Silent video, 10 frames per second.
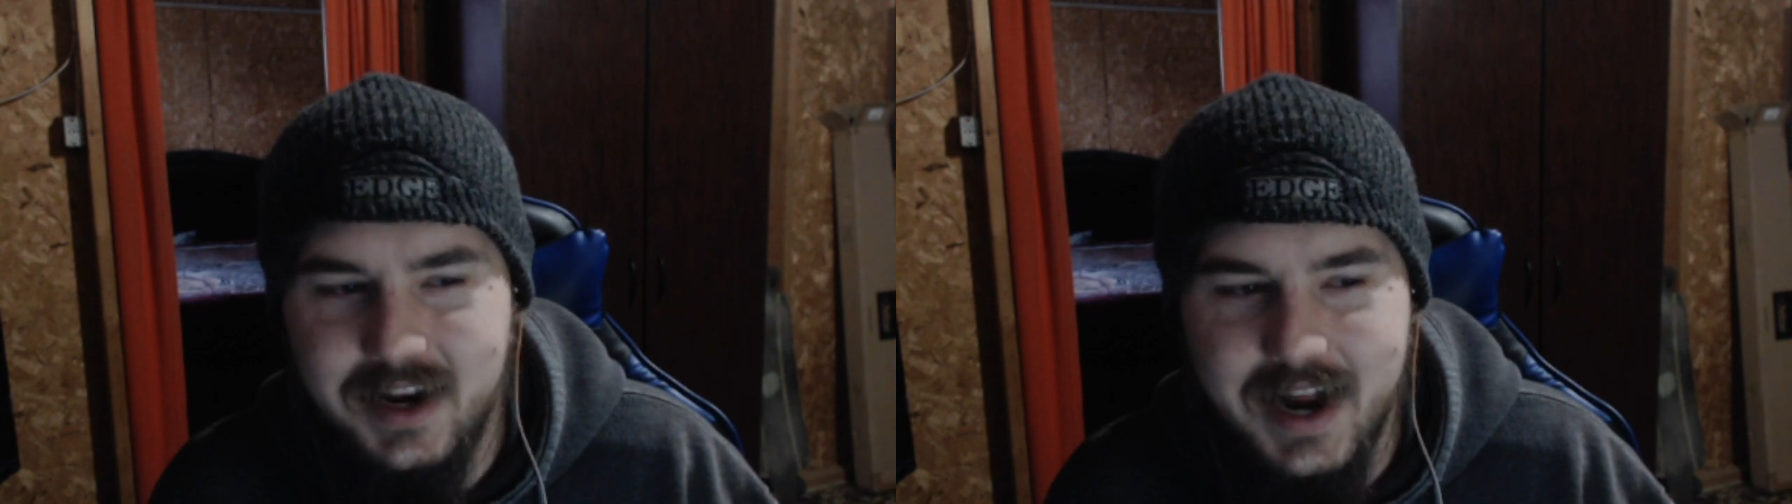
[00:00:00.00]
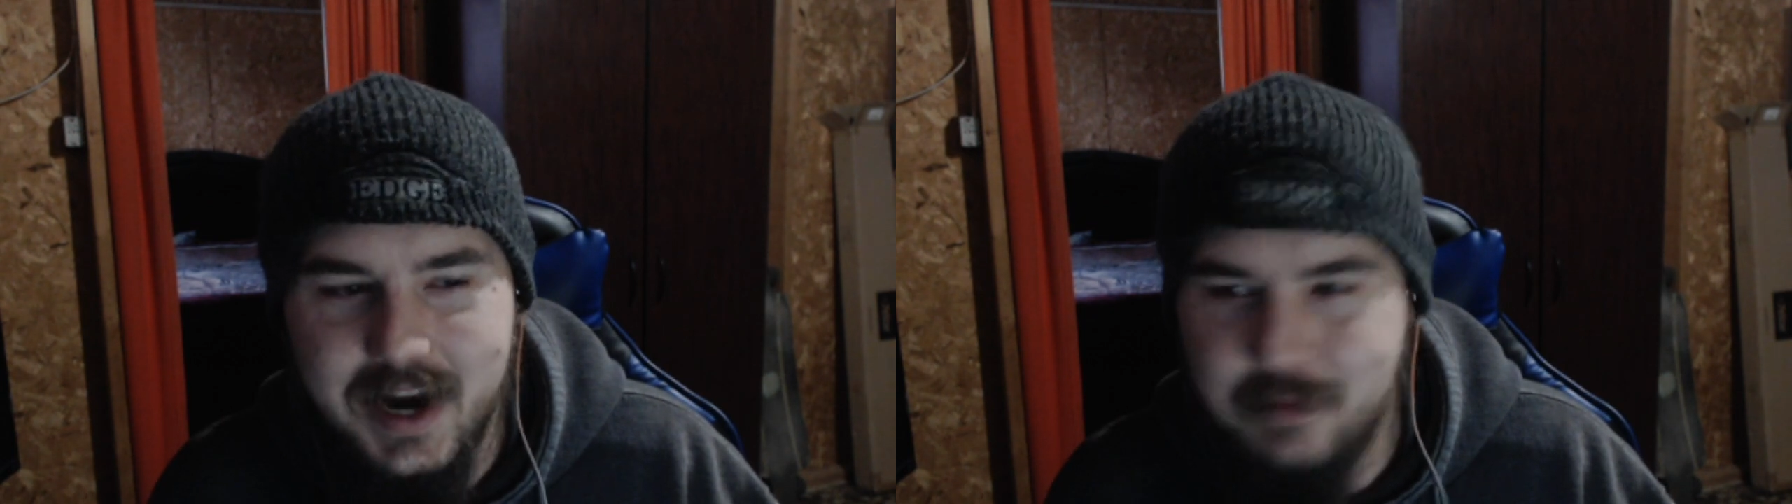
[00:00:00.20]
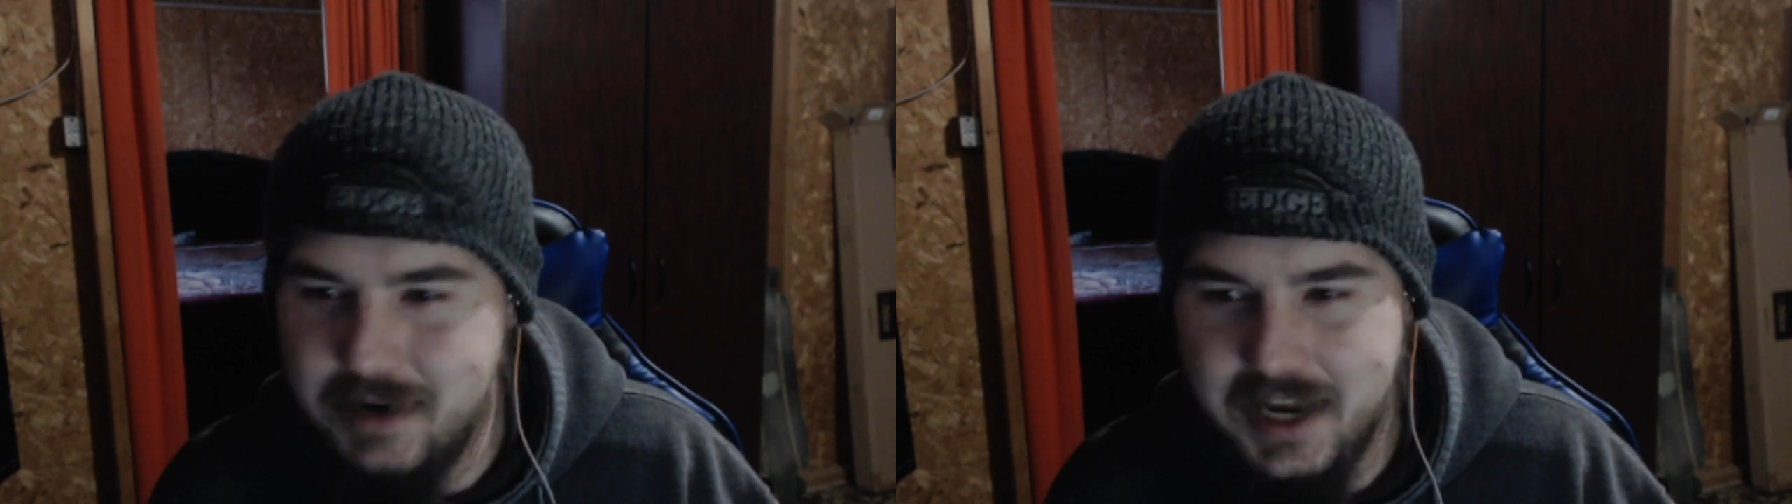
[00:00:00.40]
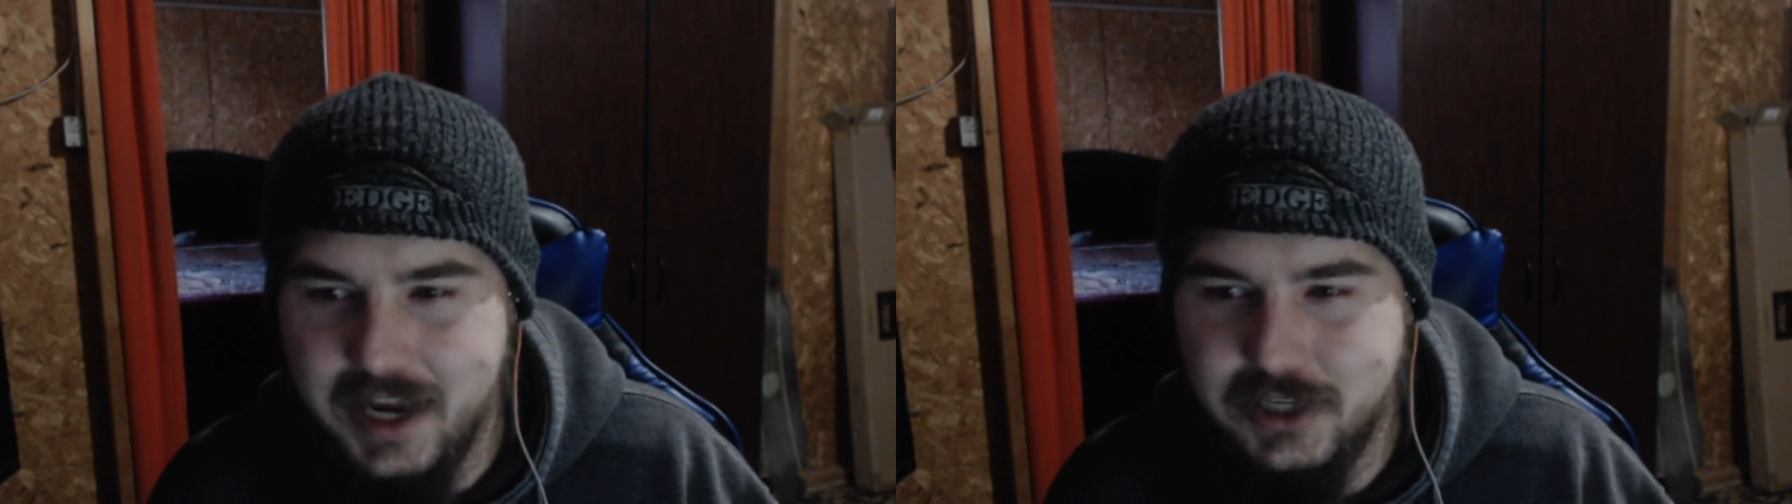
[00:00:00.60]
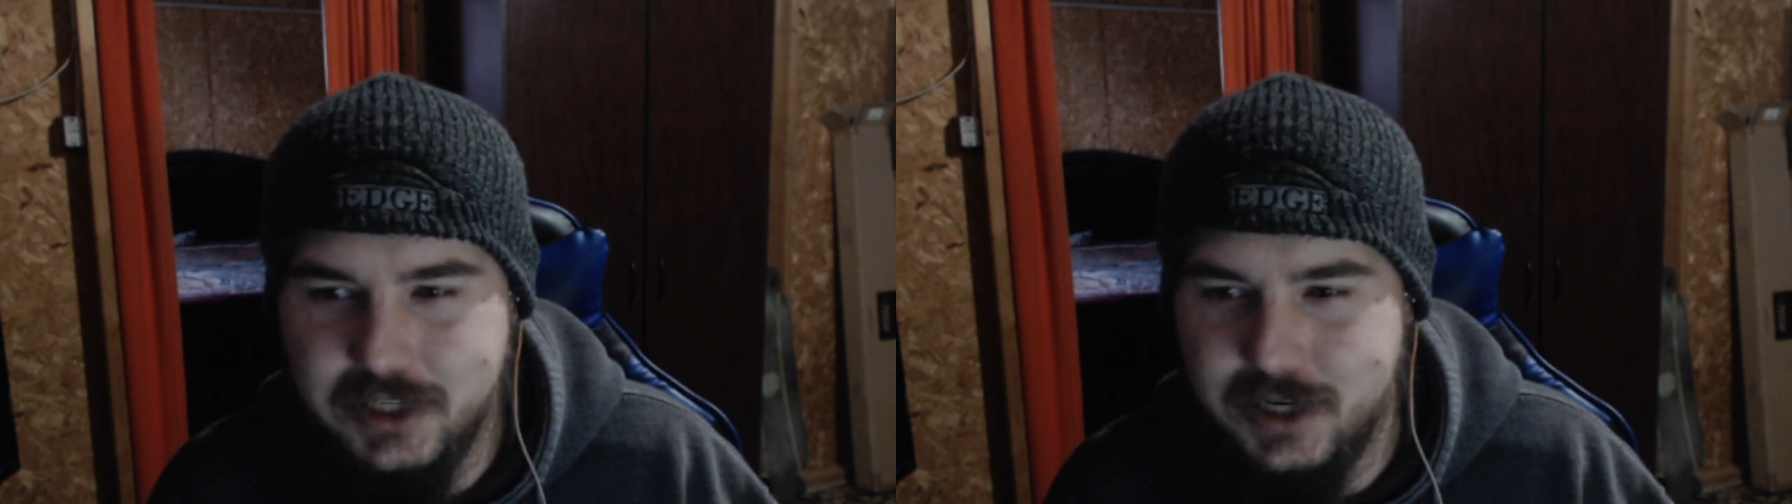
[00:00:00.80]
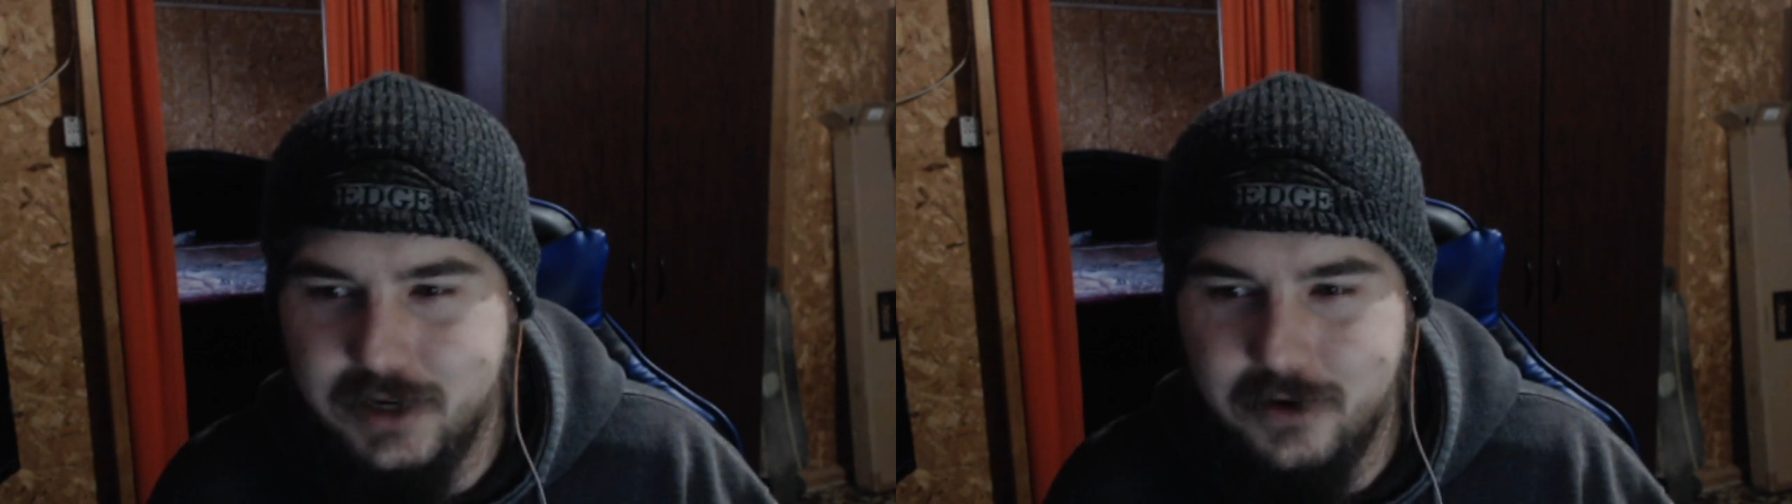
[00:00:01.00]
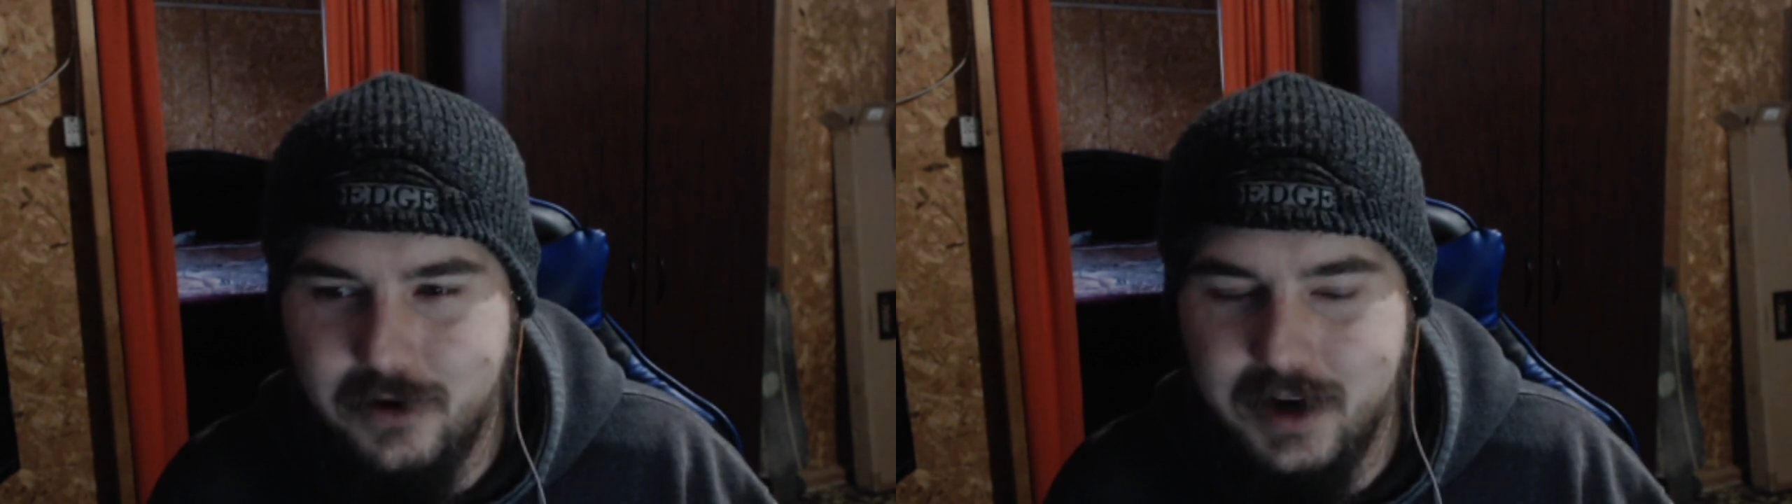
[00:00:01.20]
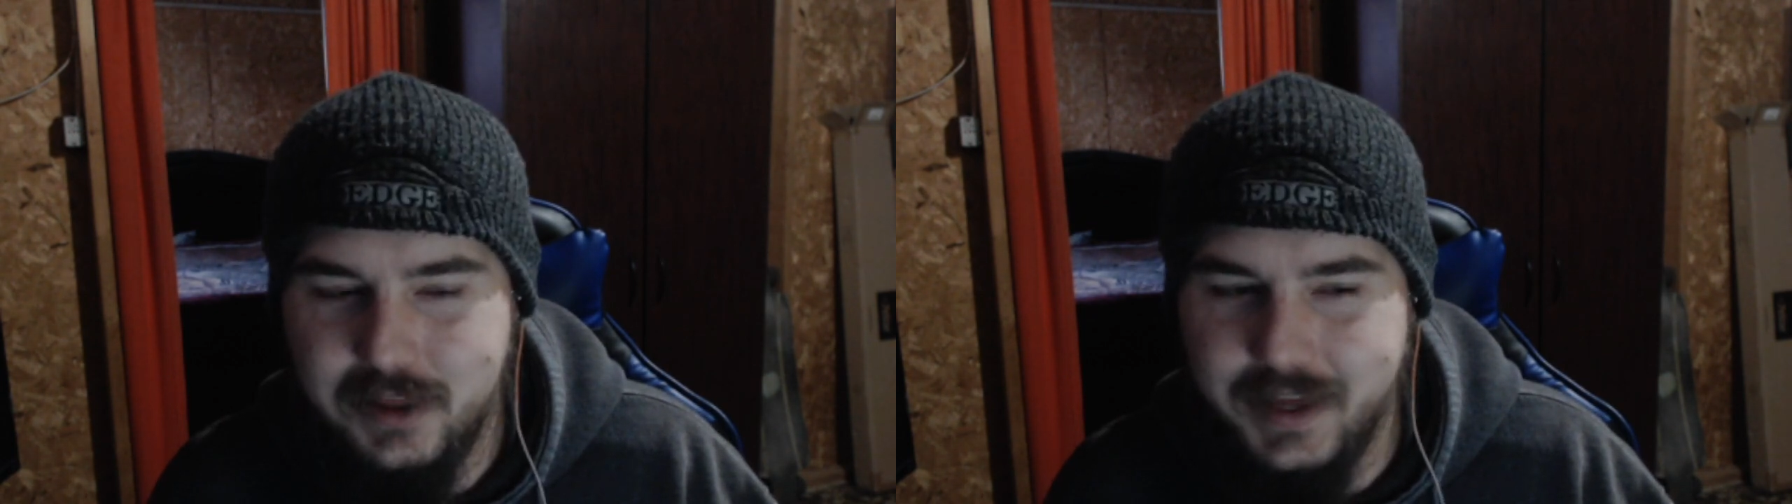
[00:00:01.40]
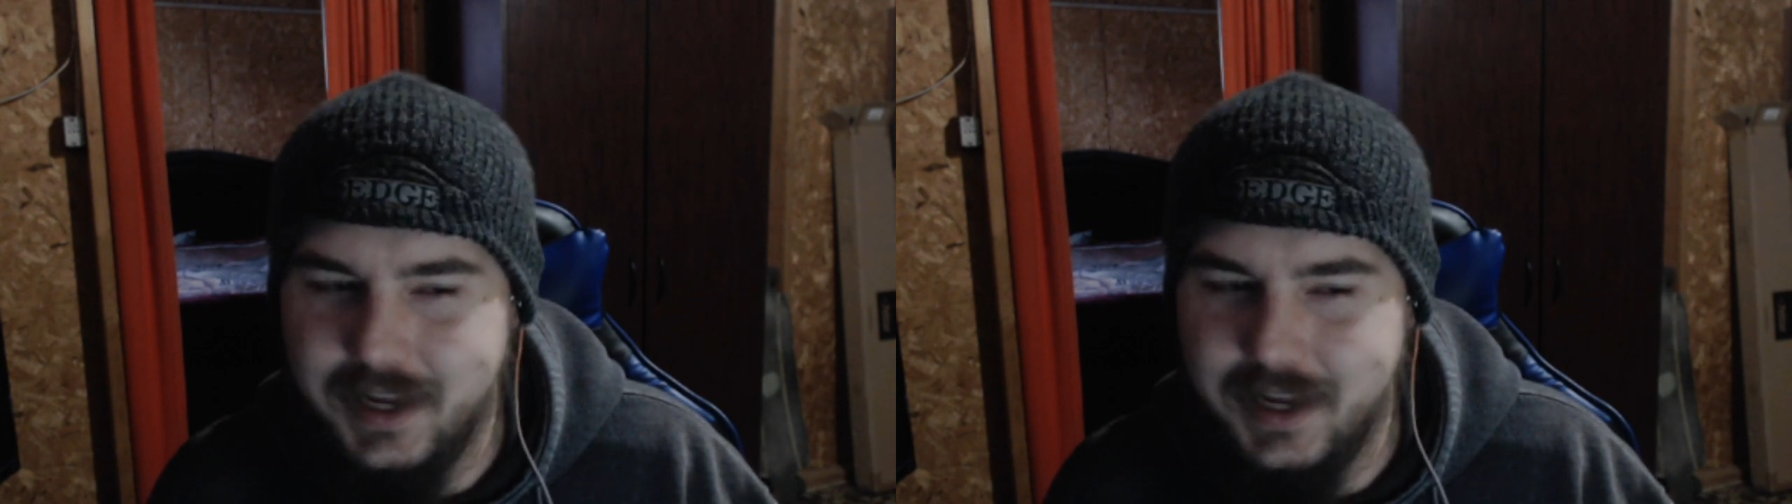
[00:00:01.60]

enemy nation or anything.